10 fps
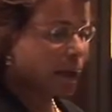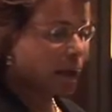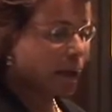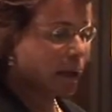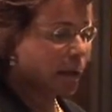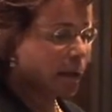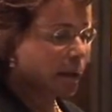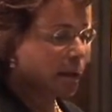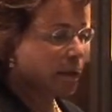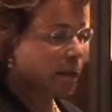
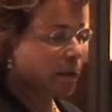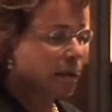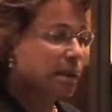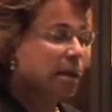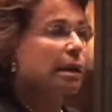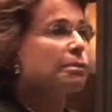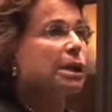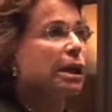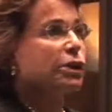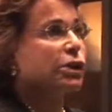it is the
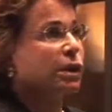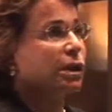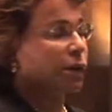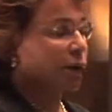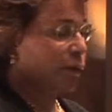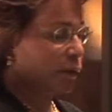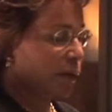culmination of